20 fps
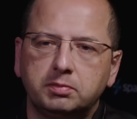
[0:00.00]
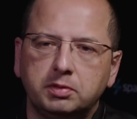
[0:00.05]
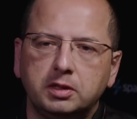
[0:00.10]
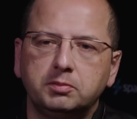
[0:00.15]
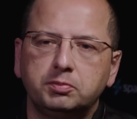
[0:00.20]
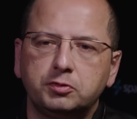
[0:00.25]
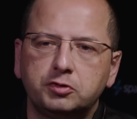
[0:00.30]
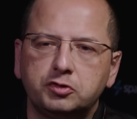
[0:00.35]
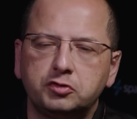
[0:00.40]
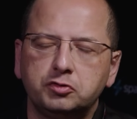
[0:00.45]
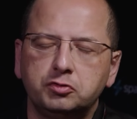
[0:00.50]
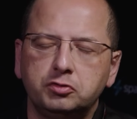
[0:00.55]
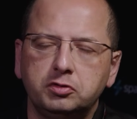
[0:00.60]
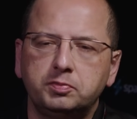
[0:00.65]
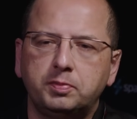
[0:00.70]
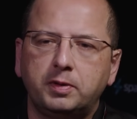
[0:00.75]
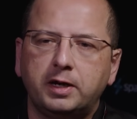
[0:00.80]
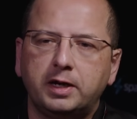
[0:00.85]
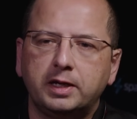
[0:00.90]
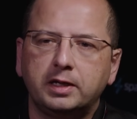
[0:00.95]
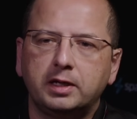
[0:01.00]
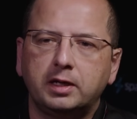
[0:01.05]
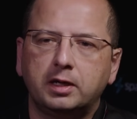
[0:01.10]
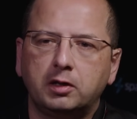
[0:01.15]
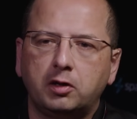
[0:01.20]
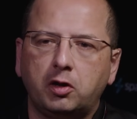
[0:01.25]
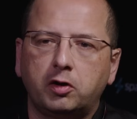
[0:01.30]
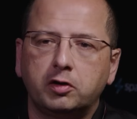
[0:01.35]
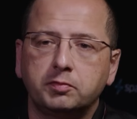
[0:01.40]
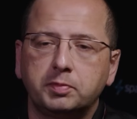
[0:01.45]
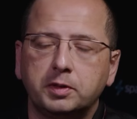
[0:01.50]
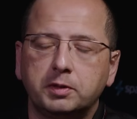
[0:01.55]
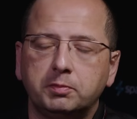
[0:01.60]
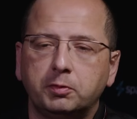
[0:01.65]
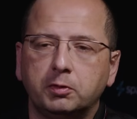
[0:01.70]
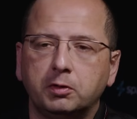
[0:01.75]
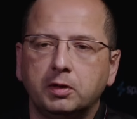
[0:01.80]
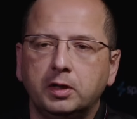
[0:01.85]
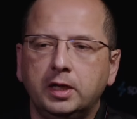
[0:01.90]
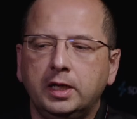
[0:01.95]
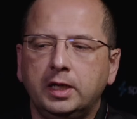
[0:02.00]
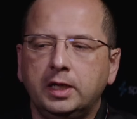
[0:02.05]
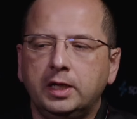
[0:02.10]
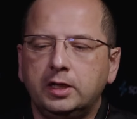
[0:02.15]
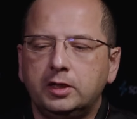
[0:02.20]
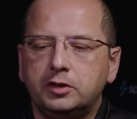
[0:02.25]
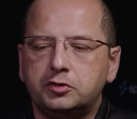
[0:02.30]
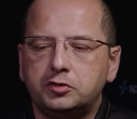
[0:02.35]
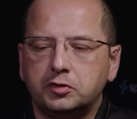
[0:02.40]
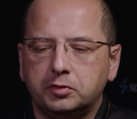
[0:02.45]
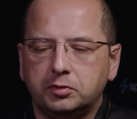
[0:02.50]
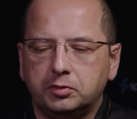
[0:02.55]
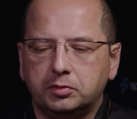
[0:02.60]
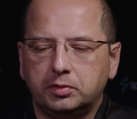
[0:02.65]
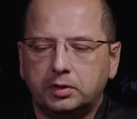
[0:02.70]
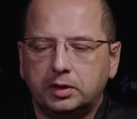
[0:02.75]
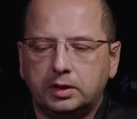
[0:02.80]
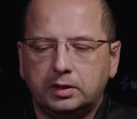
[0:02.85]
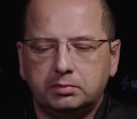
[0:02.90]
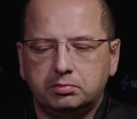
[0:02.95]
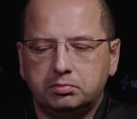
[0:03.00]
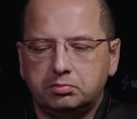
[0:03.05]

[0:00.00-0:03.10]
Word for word: being pursued by a lot of people so uh,